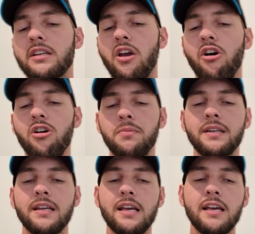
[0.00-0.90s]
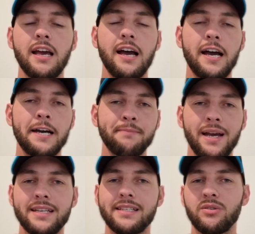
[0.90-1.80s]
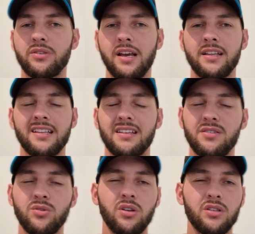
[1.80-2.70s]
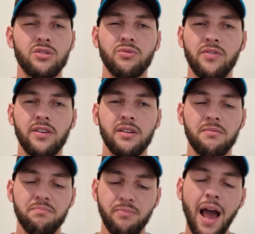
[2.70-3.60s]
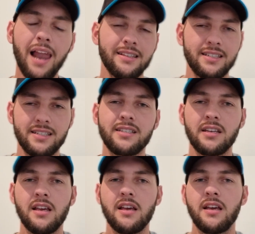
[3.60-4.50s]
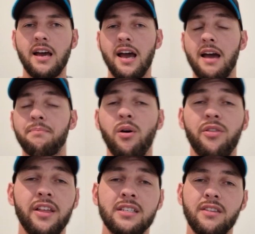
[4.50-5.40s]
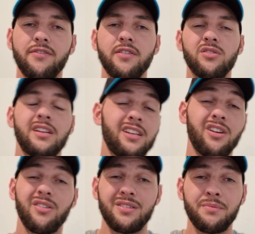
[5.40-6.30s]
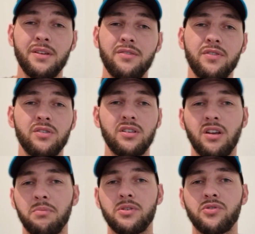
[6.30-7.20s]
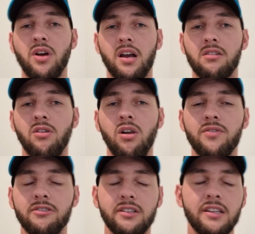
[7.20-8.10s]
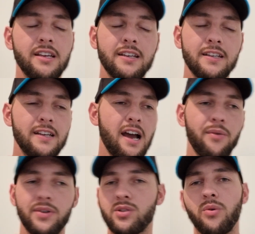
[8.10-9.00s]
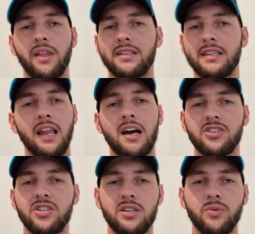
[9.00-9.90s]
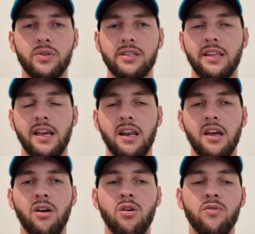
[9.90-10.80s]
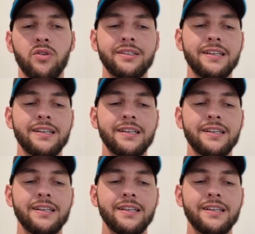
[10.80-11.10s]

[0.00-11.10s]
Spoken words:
Co. But May's still down there. They've still got a terrific balance at both ends of the field, and then you go into the midfield, Petrarca, Oliver, and we saw what they did last year to us at the Adelaide Oval, and